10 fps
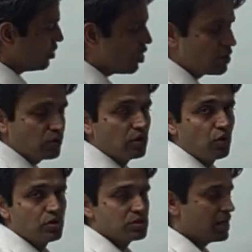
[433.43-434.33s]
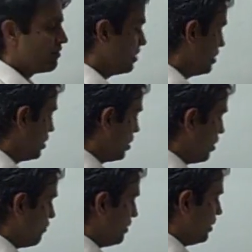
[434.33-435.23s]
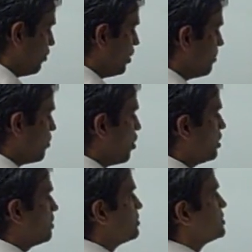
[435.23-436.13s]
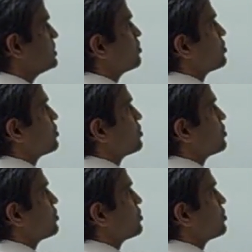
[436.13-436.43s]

gone to the lowest level, we roll up all the business